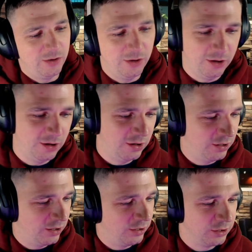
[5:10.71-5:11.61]

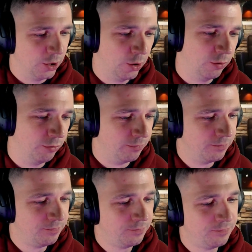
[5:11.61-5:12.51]
oh, yo.
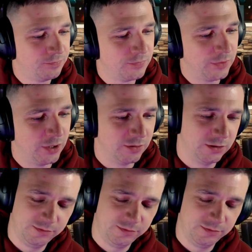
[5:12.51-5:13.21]
Dude